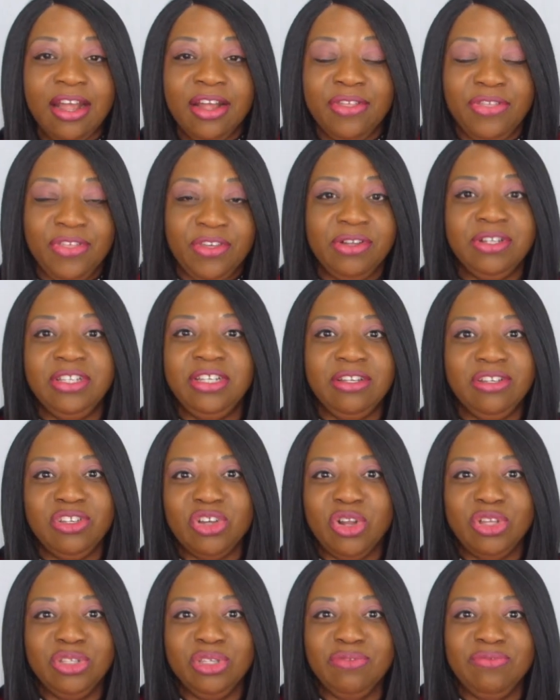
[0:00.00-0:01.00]

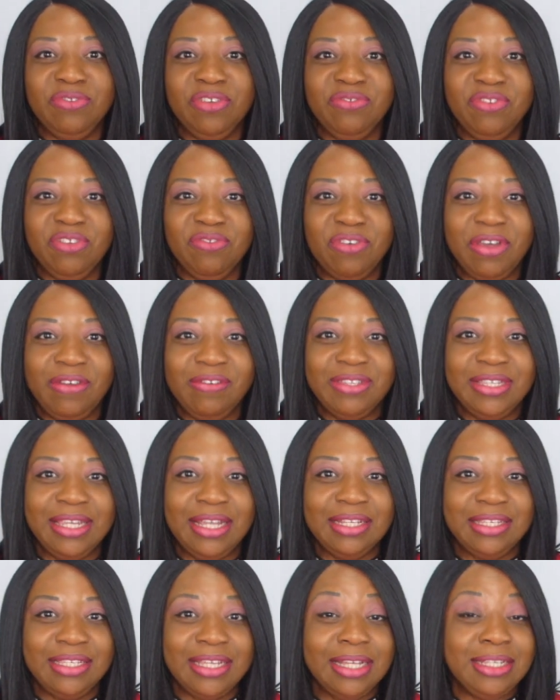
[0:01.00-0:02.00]

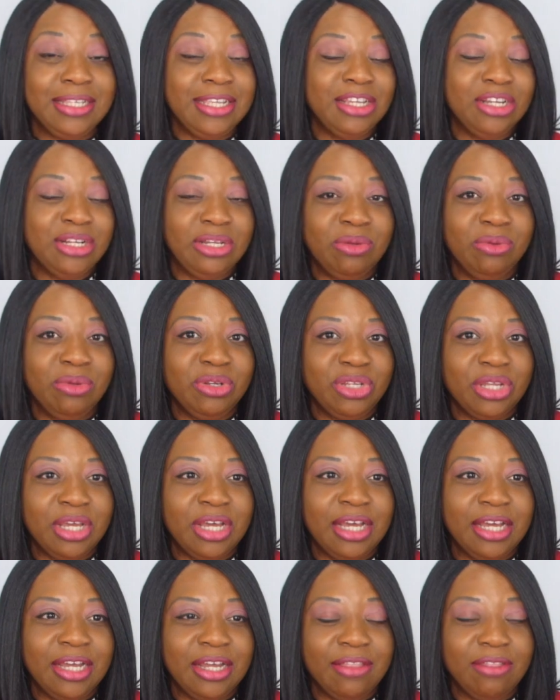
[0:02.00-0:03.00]
$13.55 that's include
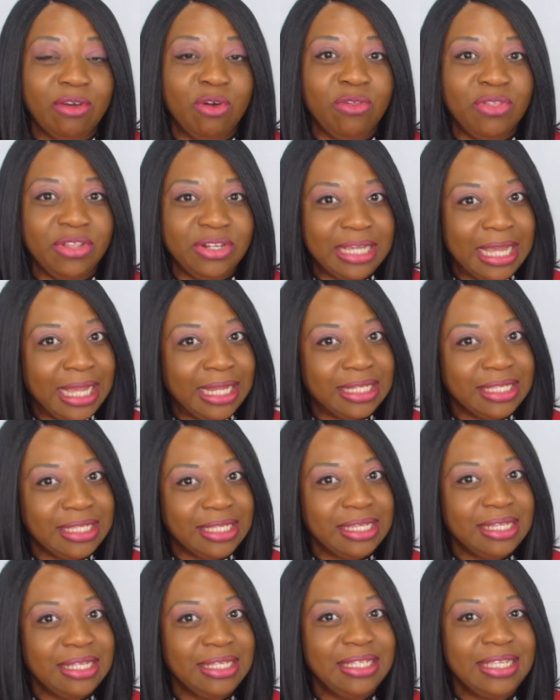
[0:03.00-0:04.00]
uh, all the
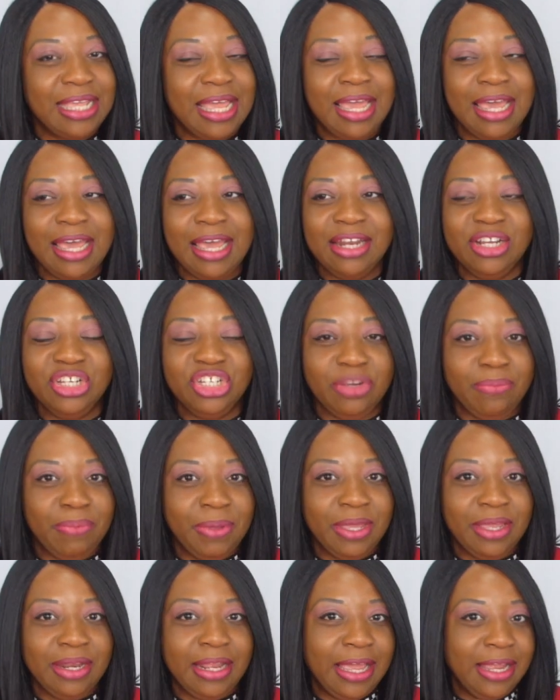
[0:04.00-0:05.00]
taxes and
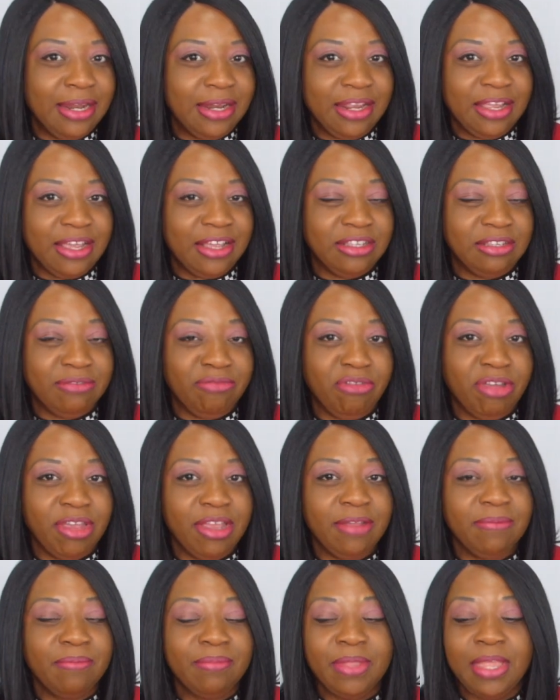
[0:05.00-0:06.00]
shipping and handling is
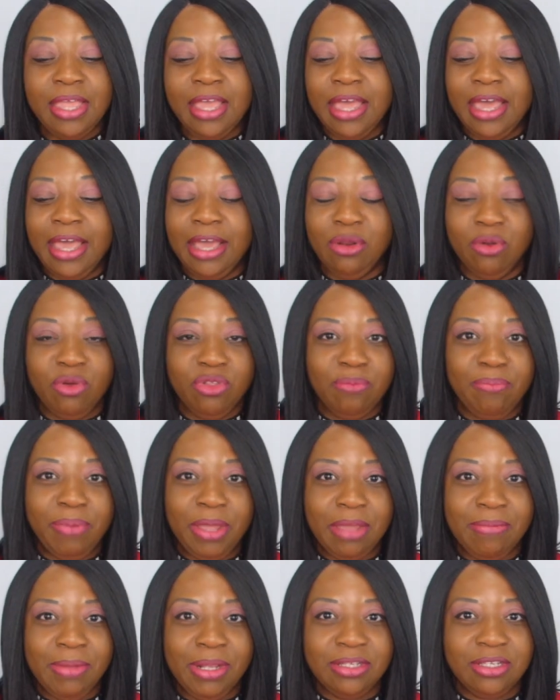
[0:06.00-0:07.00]
free and all the
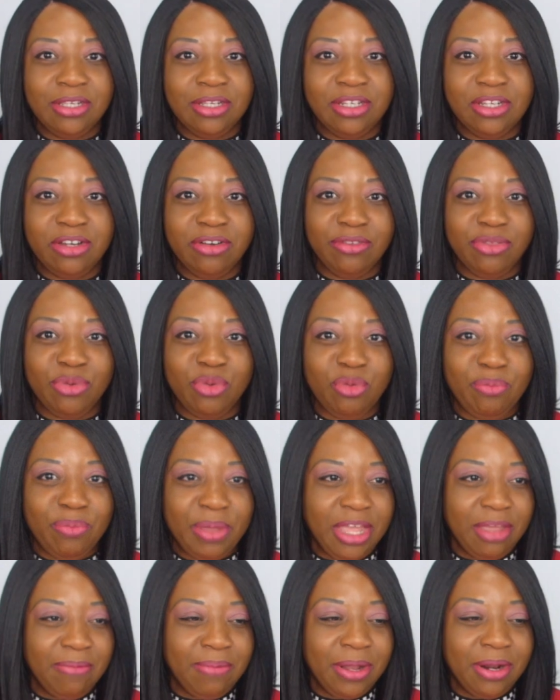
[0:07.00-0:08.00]
payments are done through
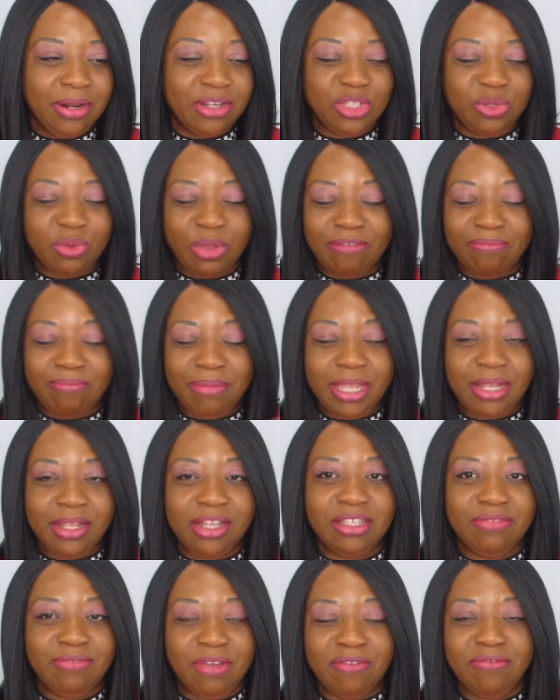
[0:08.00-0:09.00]
PayPal so I've made
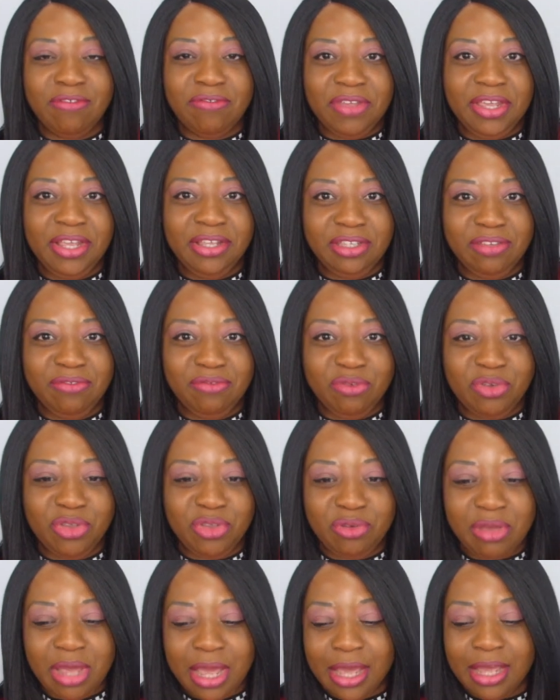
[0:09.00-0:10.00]
this way very easy for
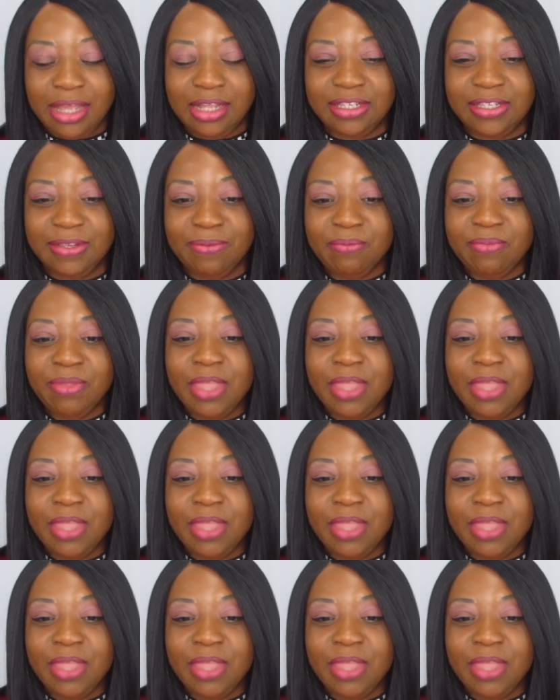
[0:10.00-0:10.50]
you guys.